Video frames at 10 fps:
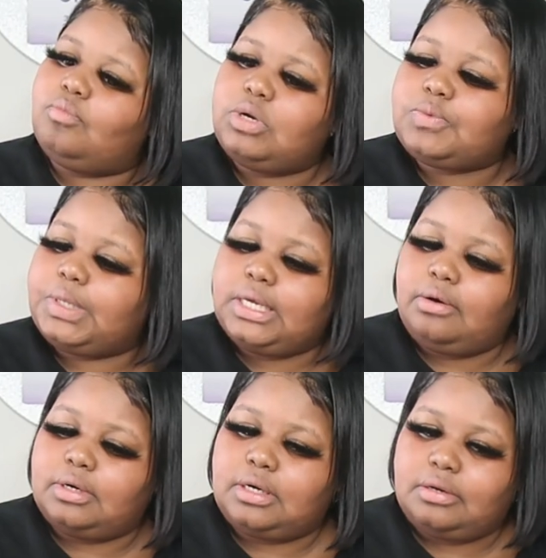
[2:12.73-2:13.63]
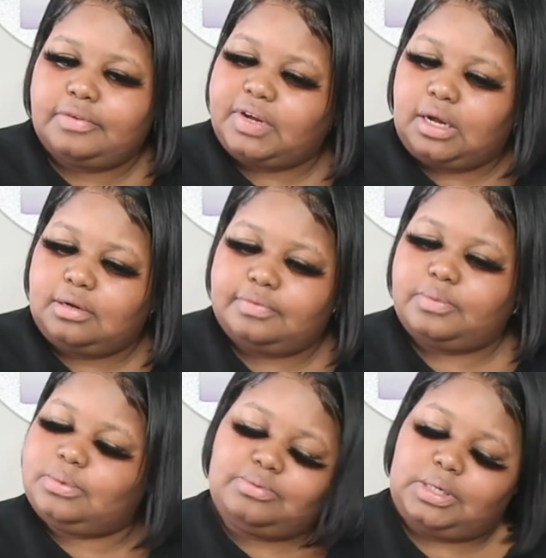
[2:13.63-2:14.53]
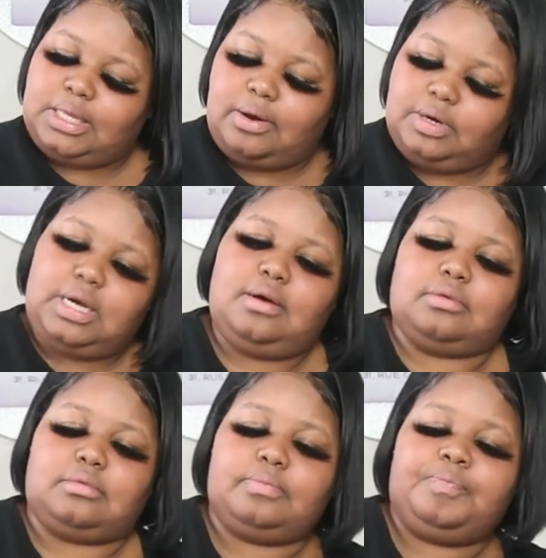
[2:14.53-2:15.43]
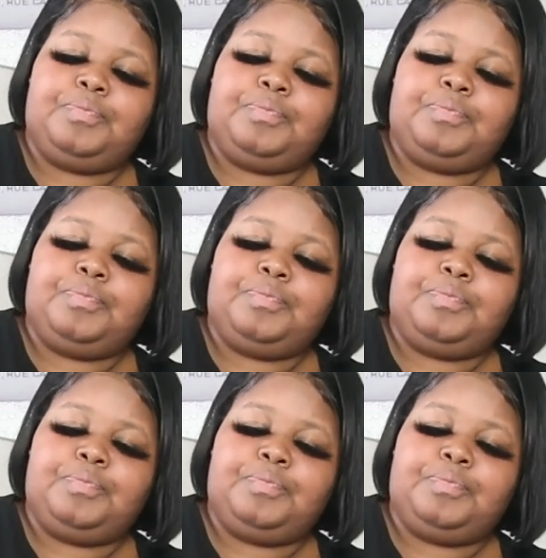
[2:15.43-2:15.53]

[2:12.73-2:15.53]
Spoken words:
What's really going on, LaVal? What's really going on?